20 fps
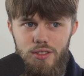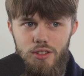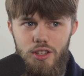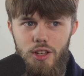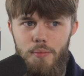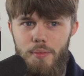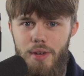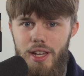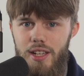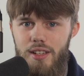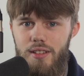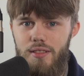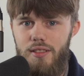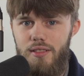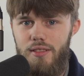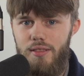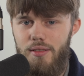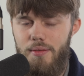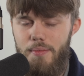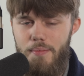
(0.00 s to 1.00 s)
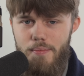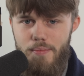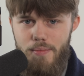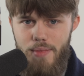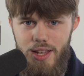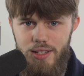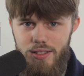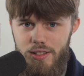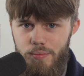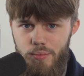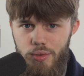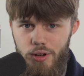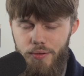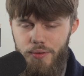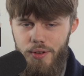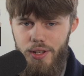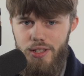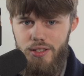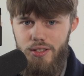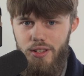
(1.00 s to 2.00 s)
You can make massive
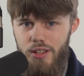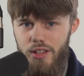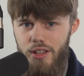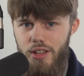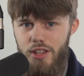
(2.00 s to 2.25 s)
profits.